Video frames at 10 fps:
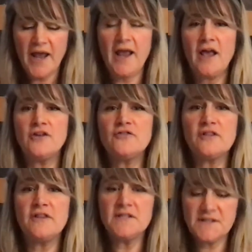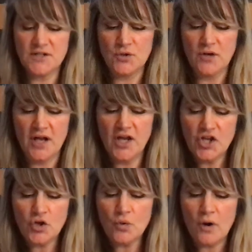And this unit,
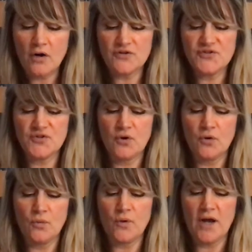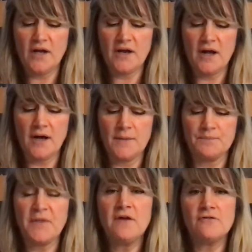you also read
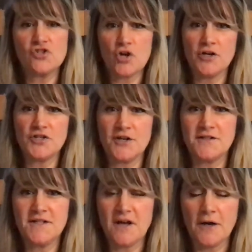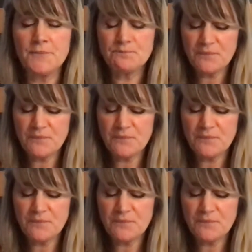Vershawn Ashanti Young.